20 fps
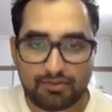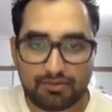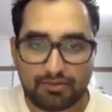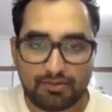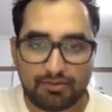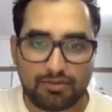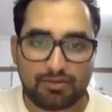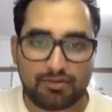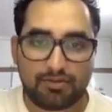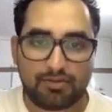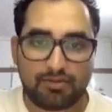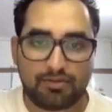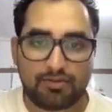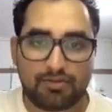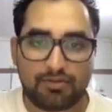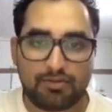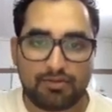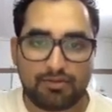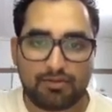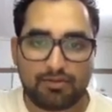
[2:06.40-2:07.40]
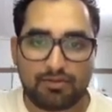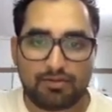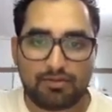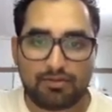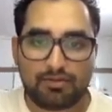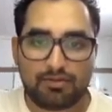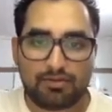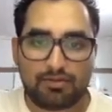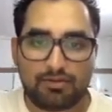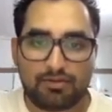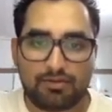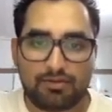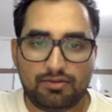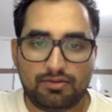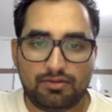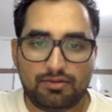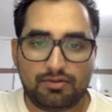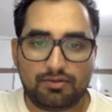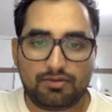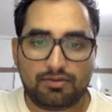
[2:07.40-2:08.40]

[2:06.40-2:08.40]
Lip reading: No one is speaking in this clip.